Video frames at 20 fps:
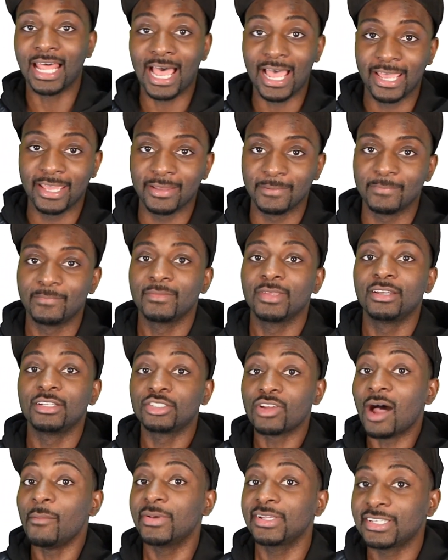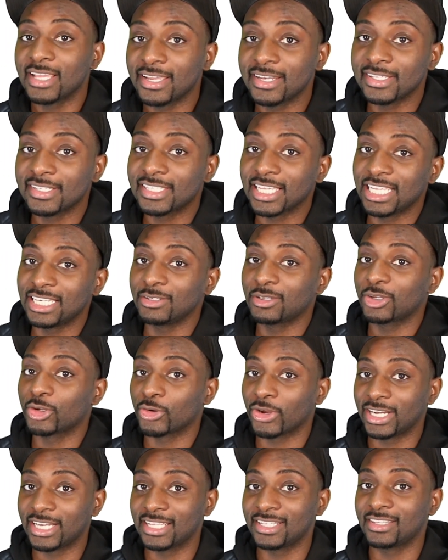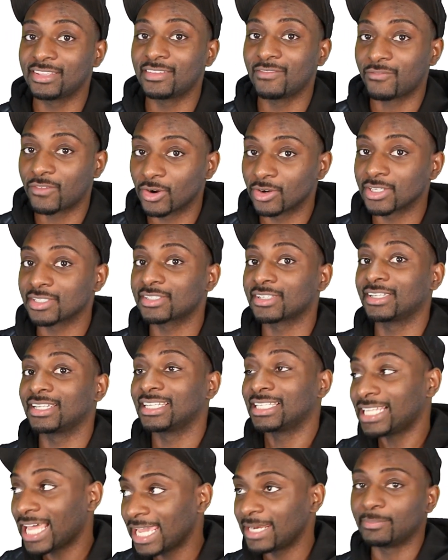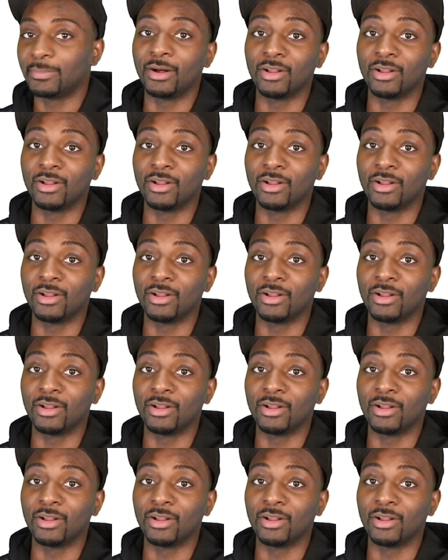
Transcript: Lie. Thomas Edison created the first light